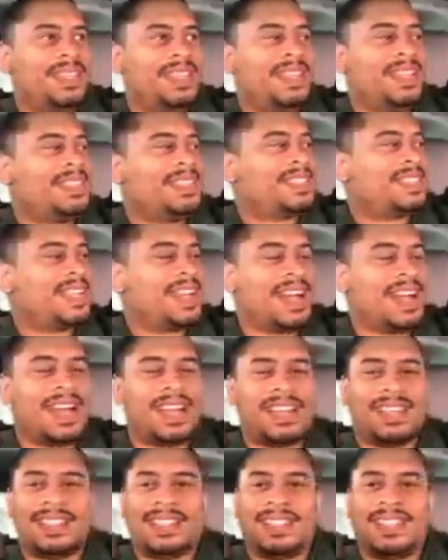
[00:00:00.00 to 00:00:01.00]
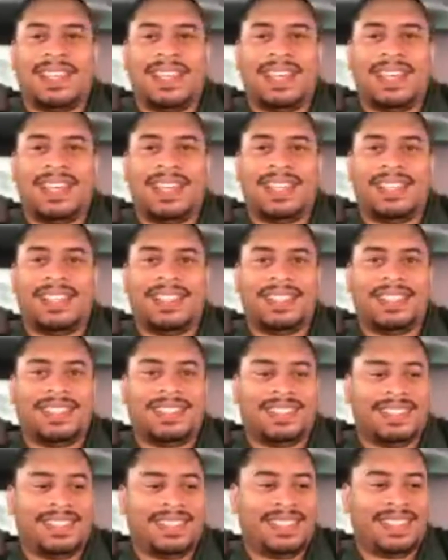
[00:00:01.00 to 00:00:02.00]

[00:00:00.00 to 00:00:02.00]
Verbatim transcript: This guy said,